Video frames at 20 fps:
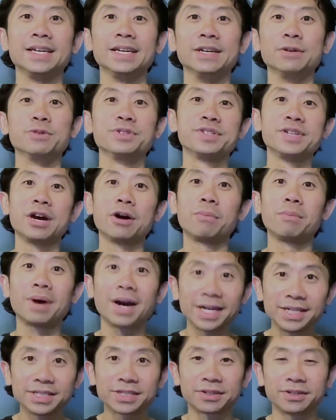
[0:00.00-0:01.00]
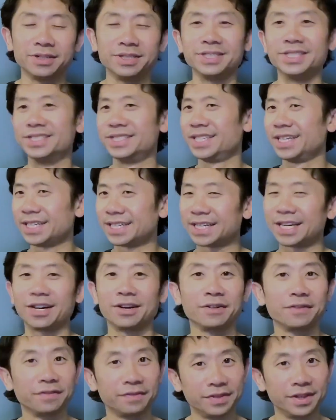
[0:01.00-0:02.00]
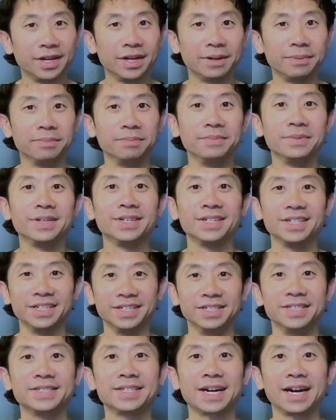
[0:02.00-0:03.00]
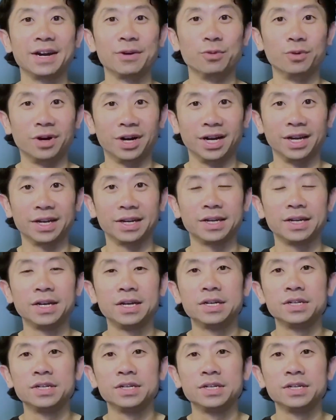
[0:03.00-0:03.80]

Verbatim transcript: it was now my turn to take care of them in Taiwan.